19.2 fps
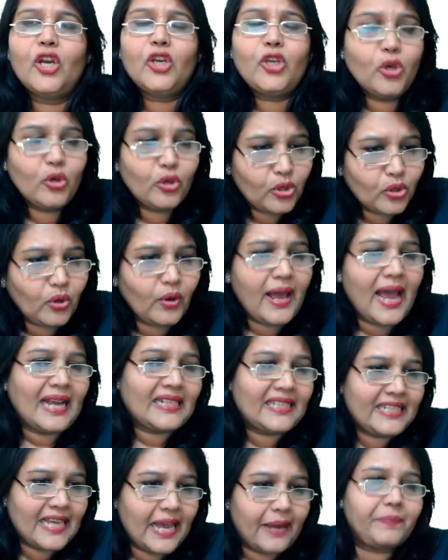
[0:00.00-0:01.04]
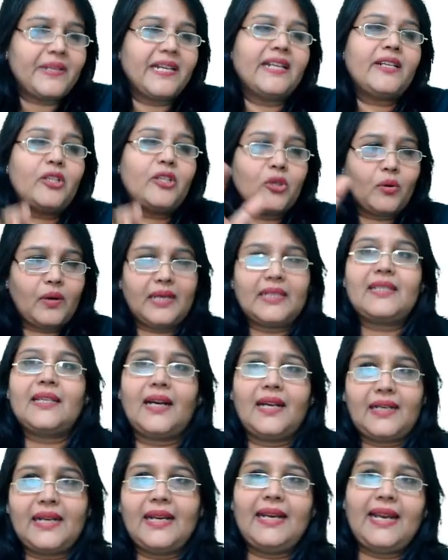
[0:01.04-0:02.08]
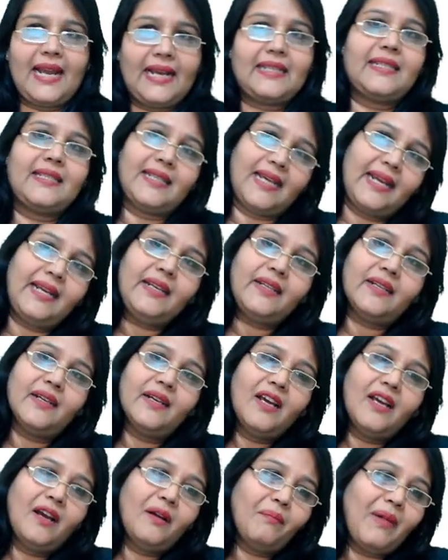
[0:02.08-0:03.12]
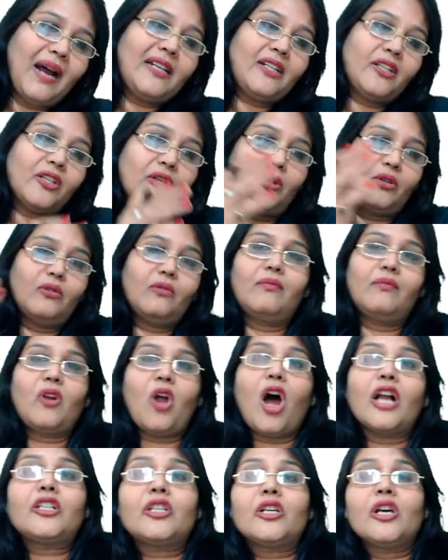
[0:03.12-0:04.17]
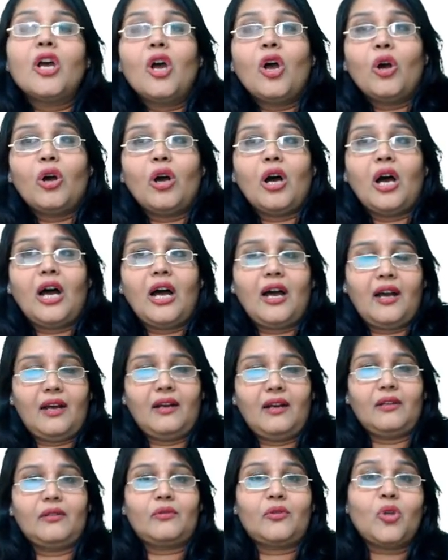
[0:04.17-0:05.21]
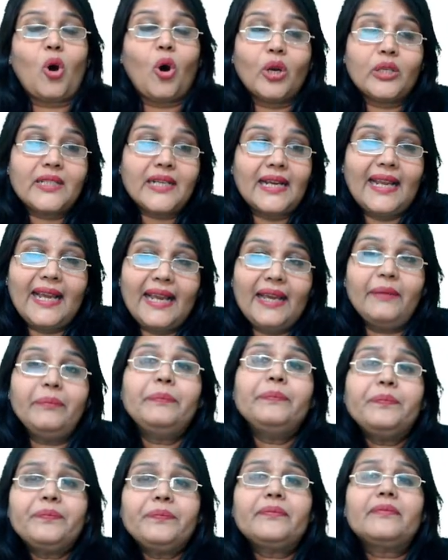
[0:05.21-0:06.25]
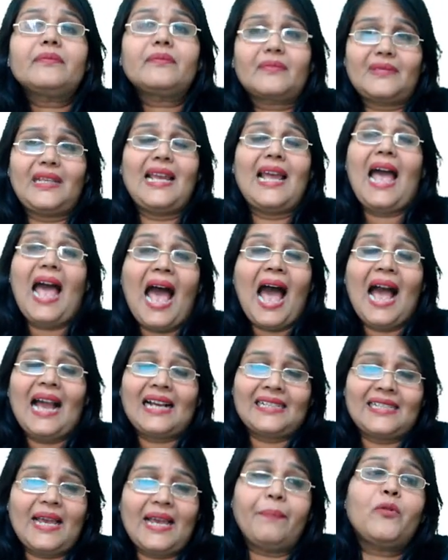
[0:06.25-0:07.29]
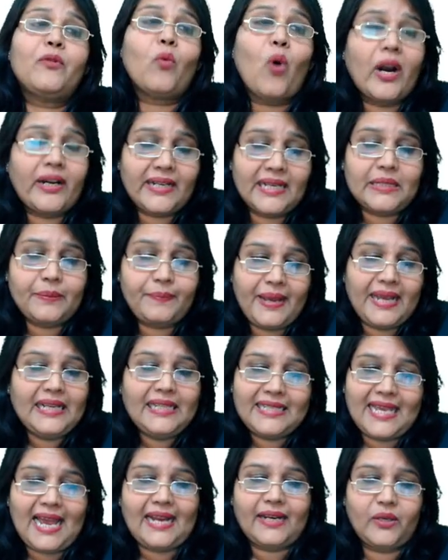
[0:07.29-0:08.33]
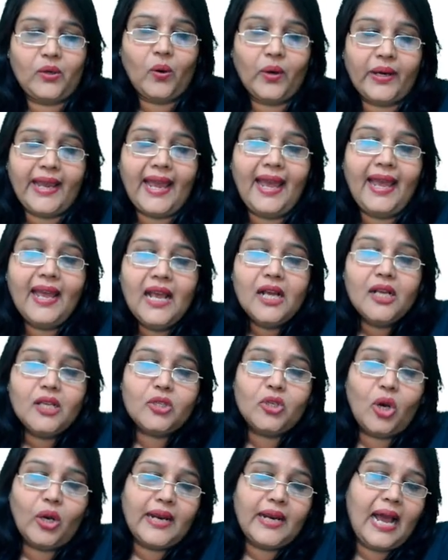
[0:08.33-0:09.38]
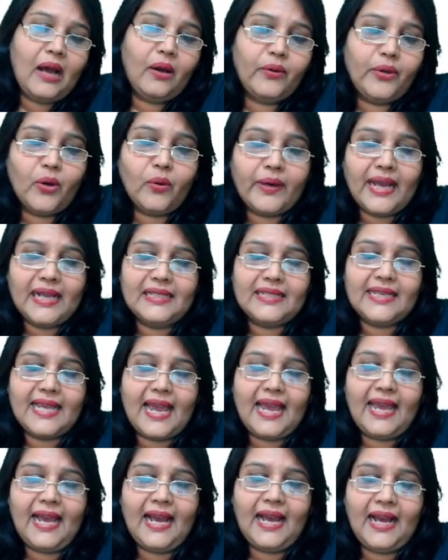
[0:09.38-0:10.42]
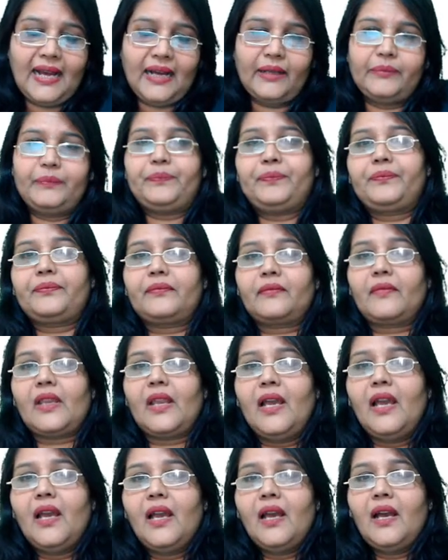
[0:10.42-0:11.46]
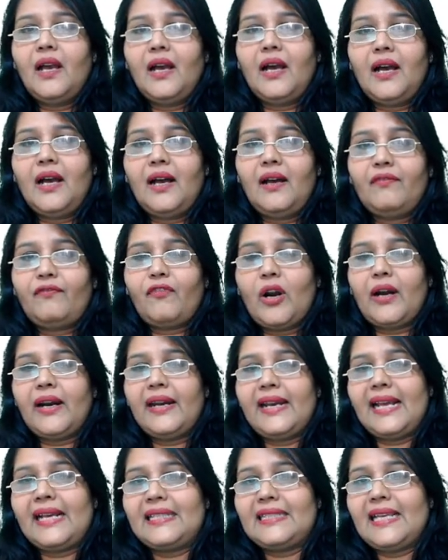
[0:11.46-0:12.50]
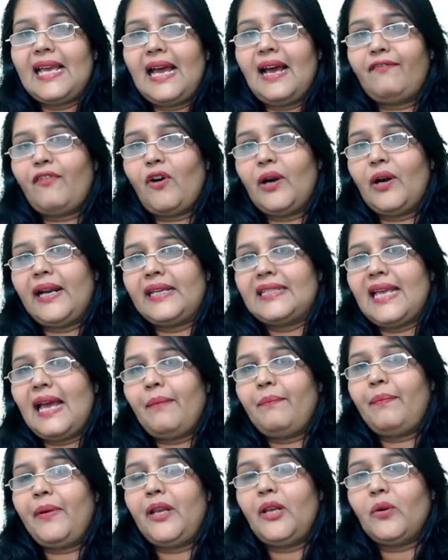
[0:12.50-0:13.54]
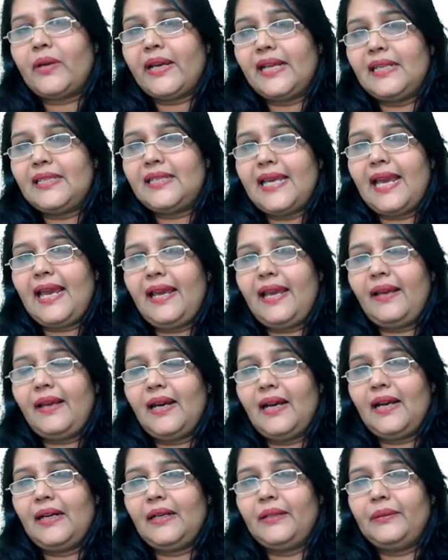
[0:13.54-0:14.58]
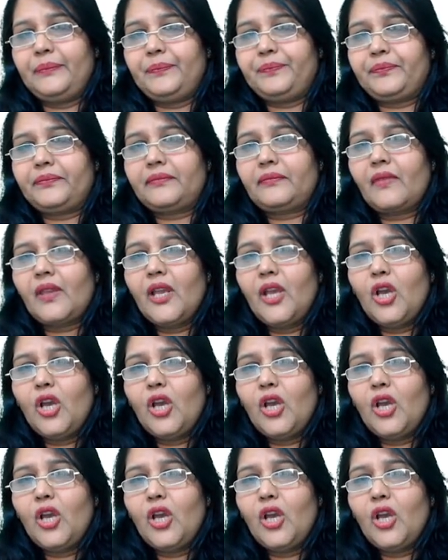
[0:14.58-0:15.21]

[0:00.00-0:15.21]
You do accept it to a certain extent, but not uh, totally accept what is being said. Okay, so now you can say um, uh, for an ex uh, for example, you can say um,